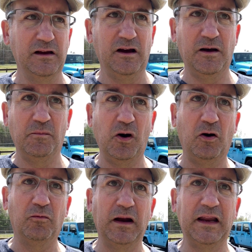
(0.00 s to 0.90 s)

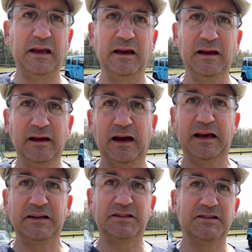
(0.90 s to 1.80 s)
already. I
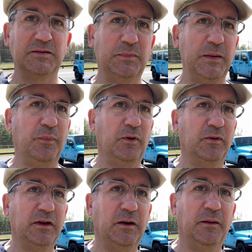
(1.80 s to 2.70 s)
can see some people,
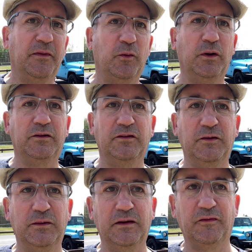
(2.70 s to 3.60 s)
in the woods
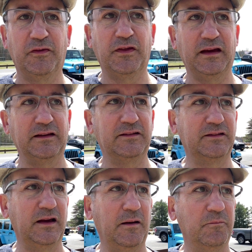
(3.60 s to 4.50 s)
doing different things,
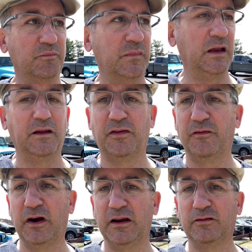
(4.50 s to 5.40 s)
at the
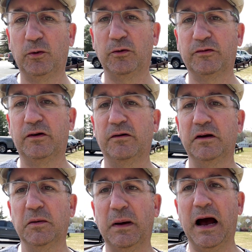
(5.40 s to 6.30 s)
various holes that are
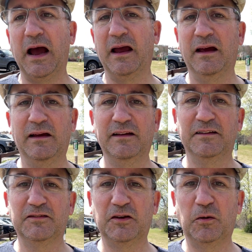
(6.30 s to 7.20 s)
nearby.
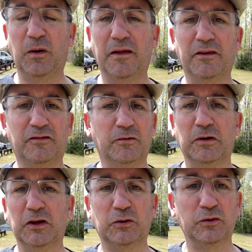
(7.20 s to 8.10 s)
So this is a
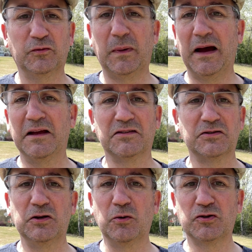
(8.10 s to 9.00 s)
really cool spot. It's
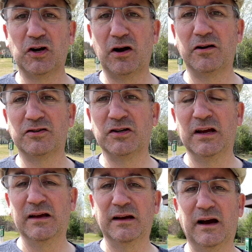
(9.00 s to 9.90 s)
no charge.
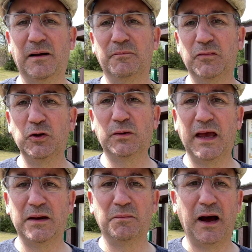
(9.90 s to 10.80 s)
You
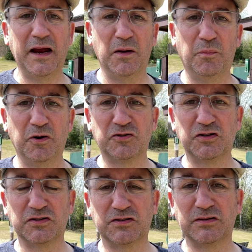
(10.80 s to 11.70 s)
can buy or
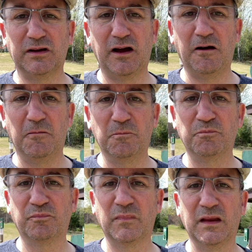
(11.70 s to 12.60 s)
purchase
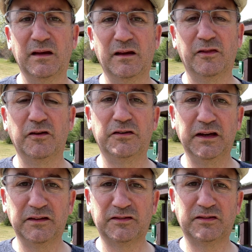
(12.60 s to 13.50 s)
the
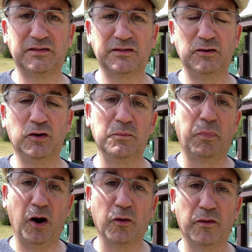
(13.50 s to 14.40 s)
discs. You can
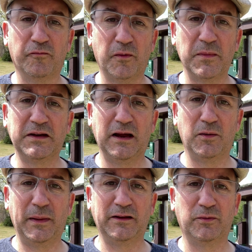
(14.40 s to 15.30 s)
borrow them from the Town of
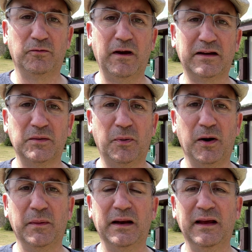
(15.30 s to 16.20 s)
Plattsburgh Rec
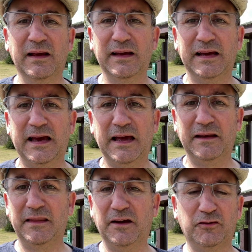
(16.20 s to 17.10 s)
Department,
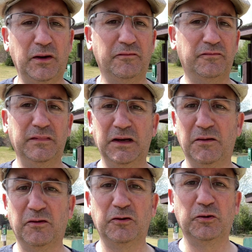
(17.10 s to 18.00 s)
and they also have,
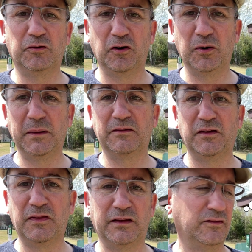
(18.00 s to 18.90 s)
they'll do tournaments
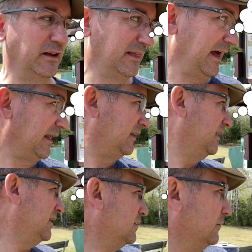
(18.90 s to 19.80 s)
and things like that.
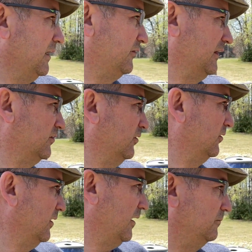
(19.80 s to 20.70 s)
Matter of fact,
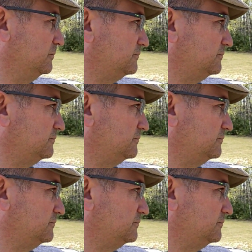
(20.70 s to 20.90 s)
there's